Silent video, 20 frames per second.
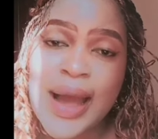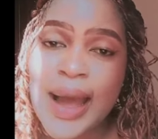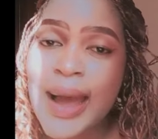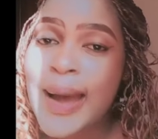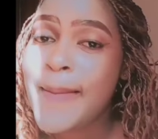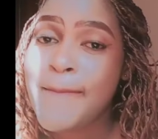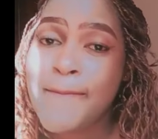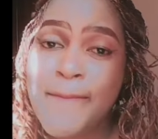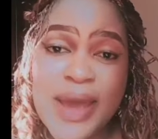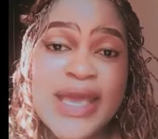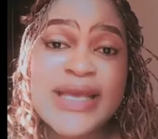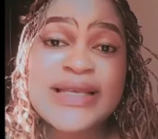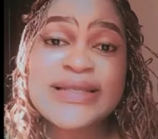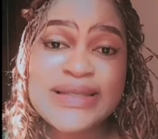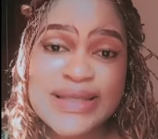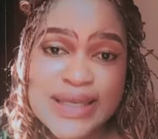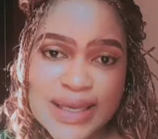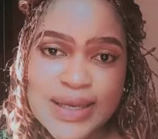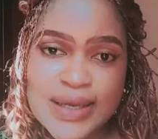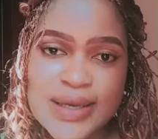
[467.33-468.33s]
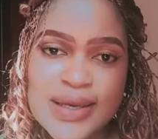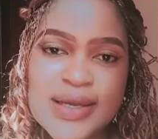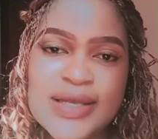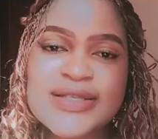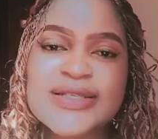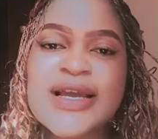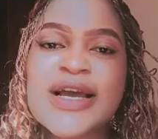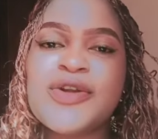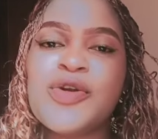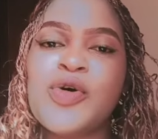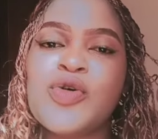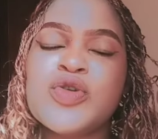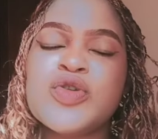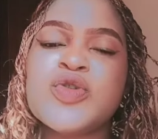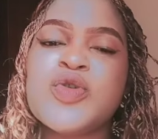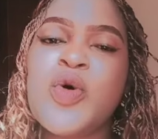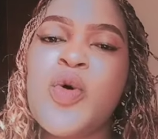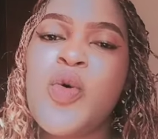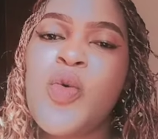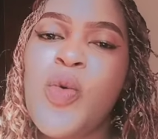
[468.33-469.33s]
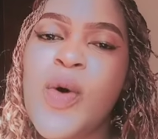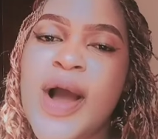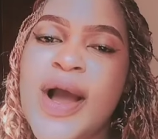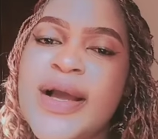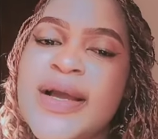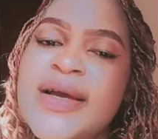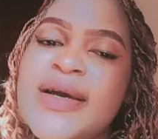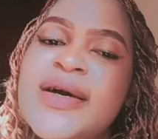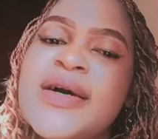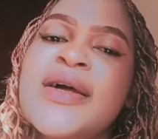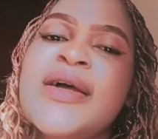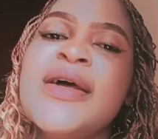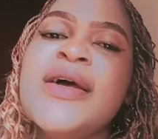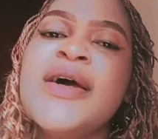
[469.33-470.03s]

Amazing. It can also work